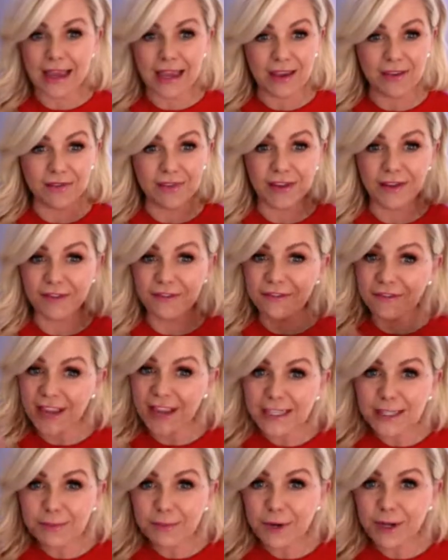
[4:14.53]
even
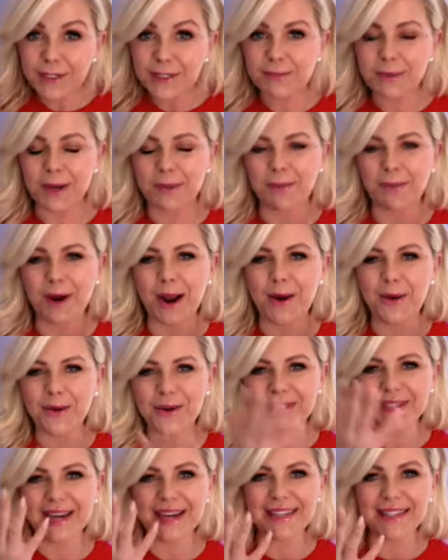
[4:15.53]
Facebook's been
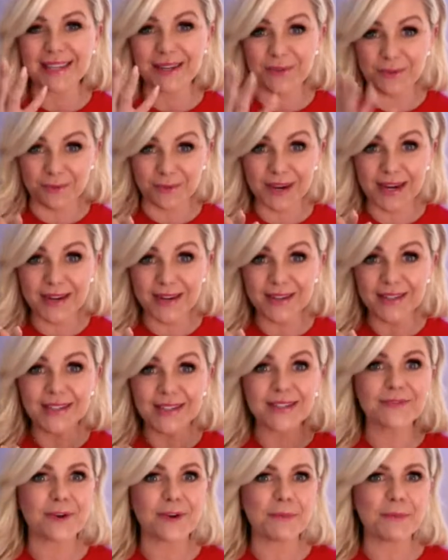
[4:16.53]
prioritizing reels
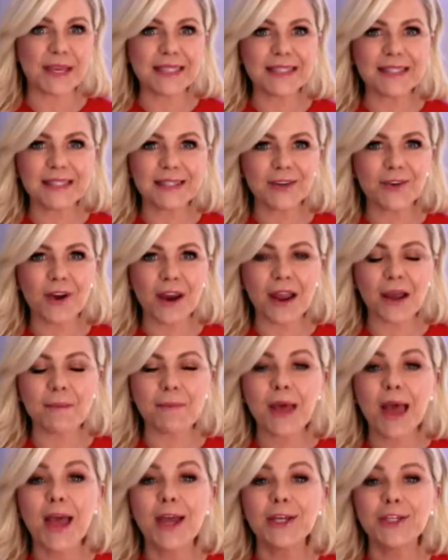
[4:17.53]
from Instagram?
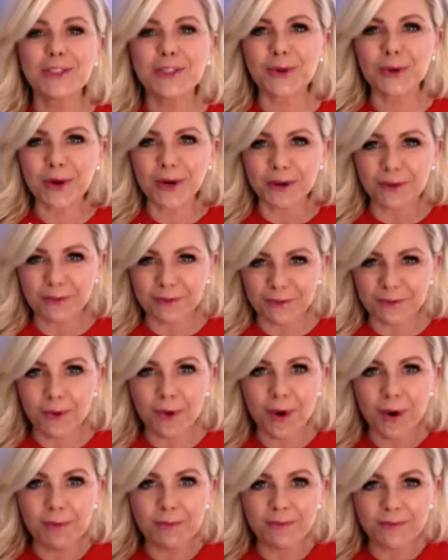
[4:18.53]
Short
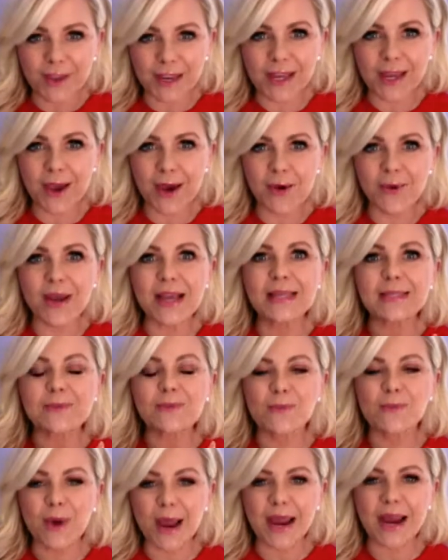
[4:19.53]
form video is
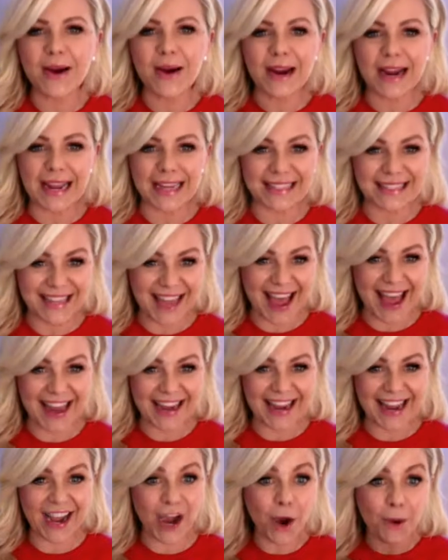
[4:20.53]
where it's at.
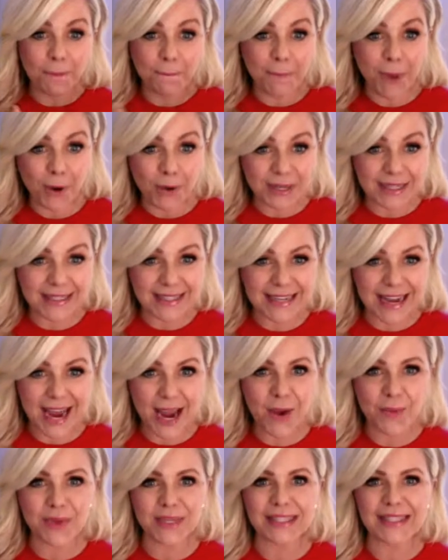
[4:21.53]
And our bonus
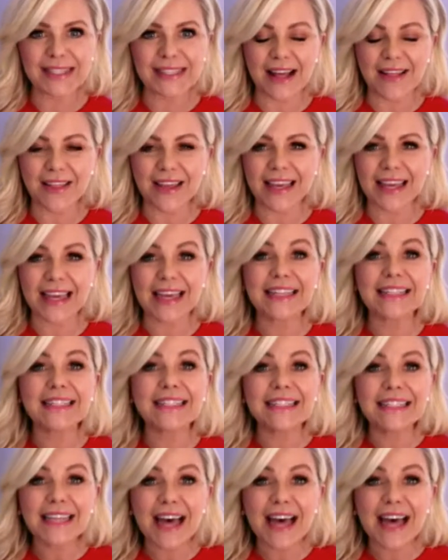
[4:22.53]
day was selling in